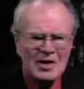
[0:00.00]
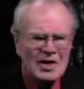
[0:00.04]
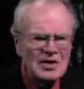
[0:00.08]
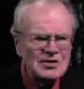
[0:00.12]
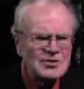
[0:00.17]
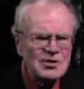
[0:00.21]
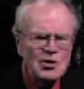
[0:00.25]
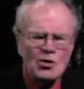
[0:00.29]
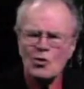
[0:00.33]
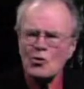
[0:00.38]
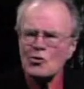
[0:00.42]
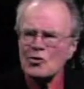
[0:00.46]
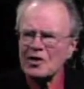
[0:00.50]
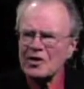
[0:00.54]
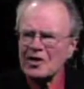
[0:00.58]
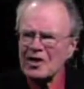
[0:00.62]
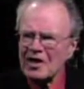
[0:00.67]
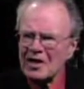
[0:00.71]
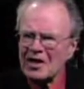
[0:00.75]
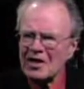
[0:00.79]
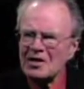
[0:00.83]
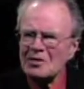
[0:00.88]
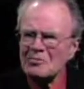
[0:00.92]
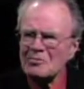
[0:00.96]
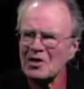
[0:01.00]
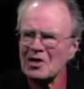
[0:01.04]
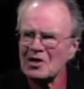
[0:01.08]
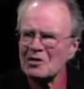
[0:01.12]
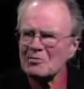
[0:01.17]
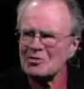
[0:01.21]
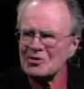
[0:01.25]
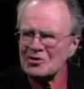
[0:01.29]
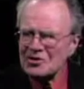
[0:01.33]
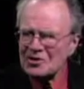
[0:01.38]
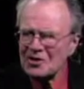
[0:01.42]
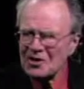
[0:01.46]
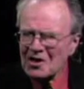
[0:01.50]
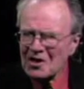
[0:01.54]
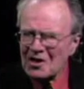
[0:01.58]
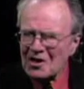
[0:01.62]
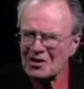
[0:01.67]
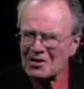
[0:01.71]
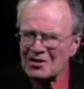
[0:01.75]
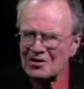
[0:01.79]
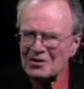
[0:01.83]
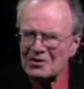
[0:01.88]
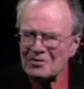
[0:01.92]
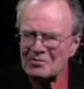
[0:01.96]
It's okay to make
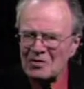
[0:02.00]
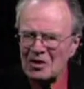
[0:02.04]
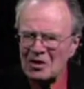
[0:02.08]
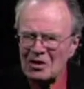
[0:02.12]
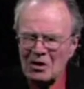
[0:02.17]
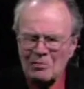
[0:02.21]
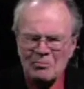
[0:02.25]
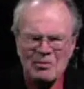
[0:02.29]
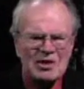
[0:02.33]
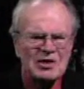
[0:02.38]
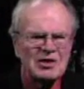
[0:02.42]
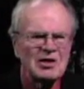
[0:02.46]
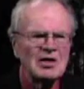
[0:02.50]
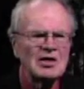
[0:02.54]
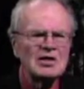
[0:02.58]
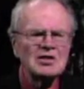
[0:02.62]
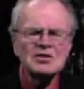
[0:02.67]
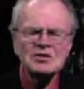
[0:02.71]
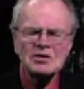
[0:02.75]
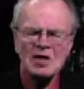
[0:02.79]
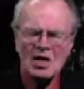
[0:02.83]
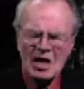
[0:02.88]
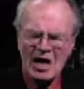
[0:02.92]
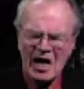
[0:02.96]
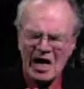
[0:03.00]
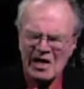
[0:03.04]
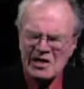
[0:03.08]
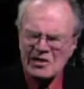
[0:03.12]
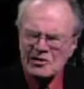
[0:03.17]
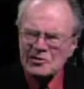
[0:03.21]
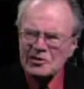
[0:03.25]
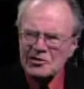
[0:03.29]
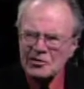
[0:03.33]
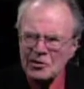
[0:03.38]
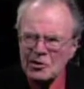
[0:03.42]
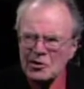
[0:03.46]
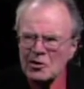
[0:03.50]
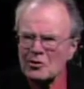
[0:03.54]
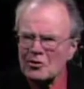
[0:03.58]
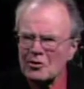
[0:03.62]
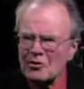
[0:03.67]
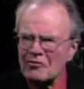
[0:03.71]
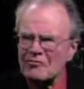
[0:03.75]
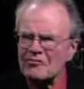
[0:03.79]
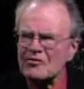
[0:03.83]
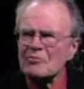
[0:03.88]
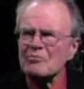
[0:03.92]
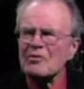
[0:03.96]
mistakes because I
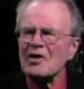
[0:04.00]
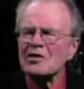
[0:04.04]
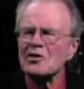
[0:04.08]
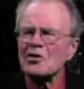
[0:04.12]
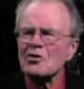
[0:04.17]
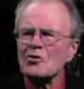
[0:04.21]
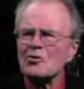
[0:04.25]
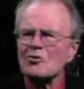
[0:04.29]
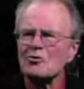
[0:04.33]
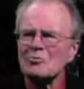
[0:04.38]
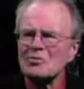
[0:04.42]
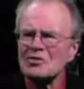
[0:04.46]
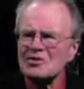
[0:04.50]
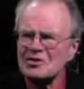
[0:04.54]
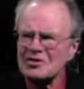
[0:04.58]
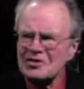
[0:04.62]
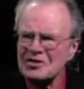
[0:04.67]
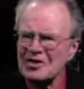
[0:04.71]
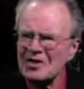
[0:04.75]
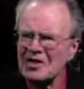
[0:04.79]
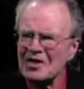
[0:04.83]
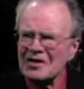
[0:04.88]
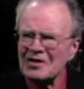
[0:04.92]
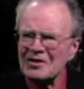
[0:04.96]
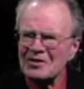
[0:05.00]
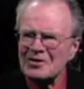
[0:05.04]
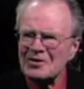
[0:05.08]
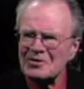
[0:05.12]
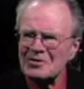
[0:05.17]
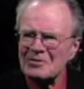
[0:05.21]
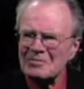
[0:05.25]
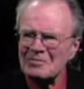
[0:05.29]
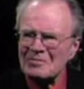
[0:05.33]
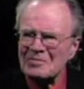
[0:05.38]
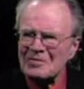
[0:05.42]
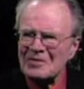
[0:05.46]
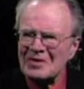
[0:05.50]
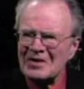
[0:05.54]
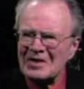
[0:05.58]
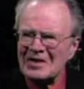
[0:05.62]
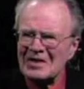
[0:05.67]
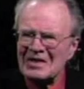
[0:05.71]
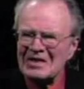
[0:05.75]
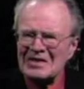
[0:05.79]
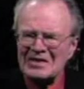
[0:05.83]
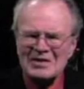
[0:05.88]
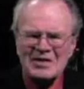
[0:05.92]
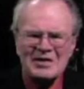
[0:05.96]
learn from my own mistakes.
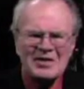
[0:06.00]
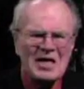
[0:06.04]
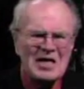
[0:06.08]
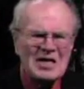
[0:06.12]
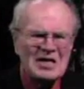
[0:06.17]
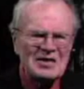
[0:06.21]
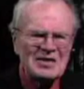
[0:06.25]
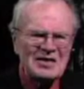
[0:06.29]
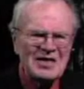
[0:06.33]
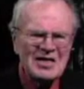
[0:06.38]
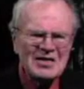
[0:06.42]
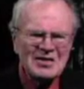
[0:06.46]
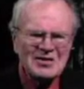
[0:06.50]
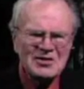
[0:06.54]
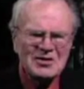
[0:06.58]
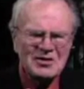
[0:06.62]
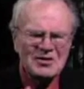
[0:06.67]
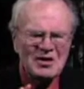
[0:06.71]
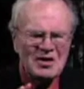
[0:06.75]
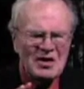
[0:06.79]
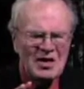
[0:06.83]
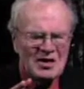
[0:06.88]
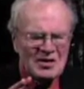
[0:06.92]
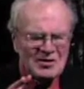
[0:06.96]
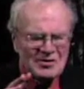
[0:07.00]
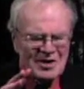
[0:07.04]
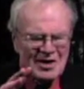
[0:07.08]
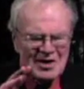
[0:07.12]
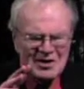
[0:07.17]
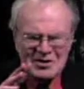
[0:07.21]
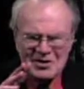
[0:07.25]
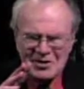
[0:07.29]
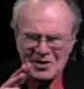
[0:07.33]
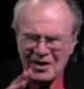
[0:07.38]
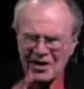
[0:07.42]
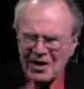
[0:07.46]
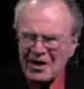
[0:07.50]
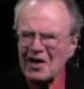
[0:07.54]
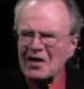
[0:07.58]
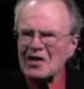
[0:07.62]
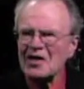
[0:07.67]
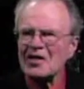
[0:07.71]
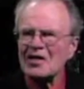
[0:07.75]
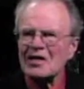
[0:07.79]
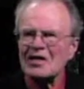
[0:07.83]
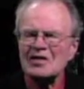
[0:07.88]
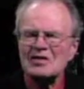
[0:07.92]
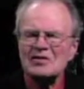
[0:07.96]
Mm. See, that's the, that's the
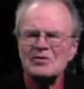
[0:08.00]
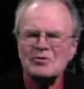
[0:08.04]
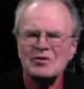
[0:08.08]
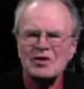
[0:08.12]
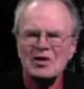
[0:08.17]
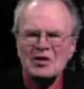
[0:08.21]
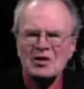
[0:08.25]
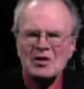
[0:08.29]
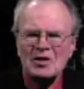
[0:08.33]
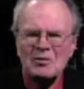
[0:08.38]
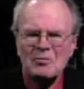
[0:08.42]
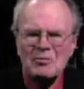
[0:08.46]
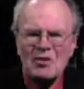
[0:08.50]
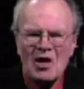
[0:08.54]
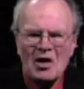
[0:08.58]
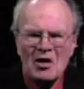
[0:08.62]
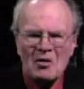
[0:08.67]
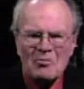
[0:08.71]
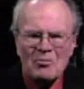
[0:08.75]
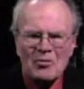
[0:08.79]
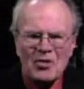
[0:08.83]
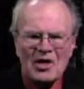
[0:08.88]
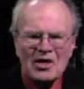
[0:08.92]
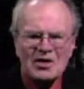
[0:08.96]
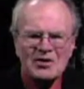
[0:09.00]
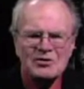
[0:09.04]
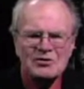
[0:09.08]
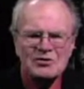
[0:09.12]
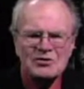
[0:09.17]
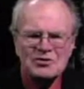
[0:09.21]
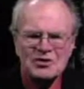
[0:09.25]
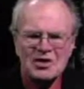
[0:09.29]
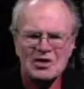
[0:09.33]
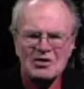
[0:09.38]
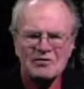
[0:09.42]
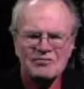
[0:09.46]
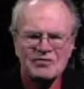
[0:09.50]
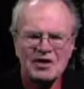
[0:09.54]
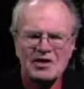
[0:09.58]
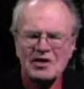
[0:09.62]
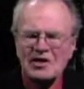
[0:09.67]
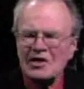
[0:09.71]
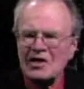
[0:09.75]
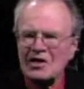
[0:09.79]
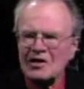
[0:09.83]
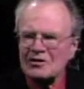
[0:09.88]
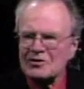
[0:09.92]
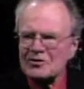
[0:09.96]
key, is to make yourself a
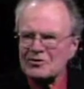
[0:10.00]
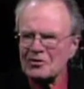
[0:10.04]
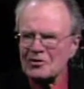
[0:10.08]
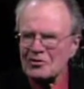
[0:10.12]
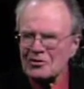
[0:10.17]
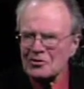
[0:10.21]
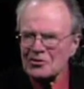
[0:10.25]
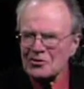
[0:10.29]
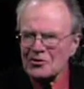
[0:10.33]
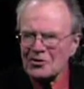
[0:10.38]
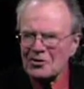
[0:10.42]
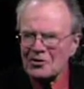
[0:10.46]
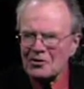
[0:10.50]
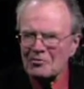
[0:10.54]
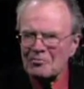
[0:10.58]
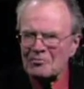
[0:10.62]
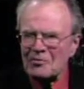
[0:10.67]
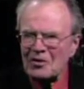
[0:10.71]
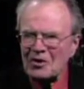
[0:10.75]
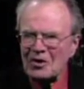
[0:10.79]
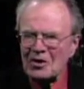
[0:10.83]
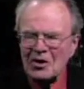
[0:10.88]
constant learner.